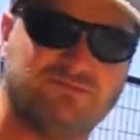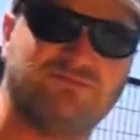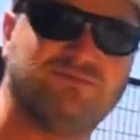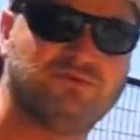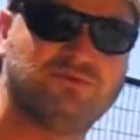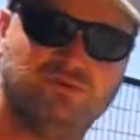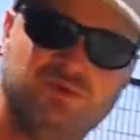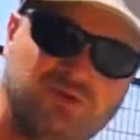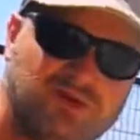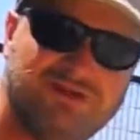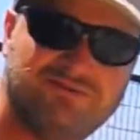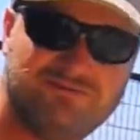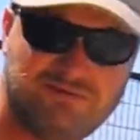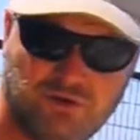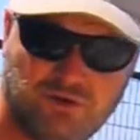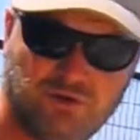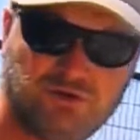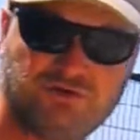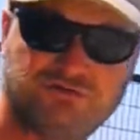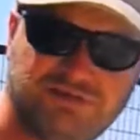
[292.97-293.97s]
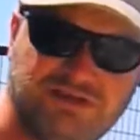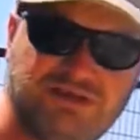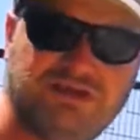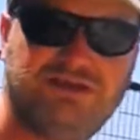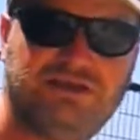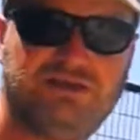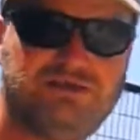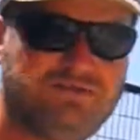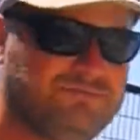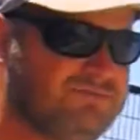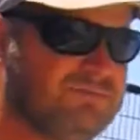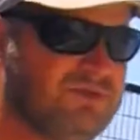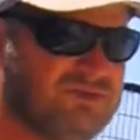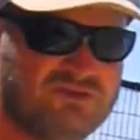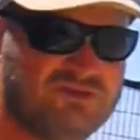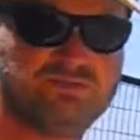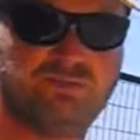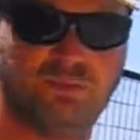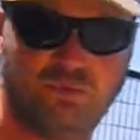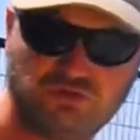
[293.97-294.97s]
So you have an all-day
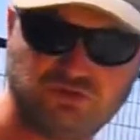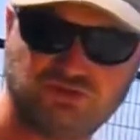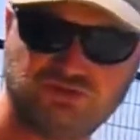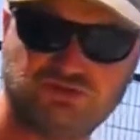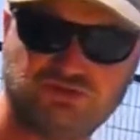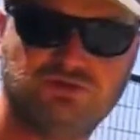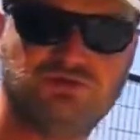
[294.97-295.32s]
exposure.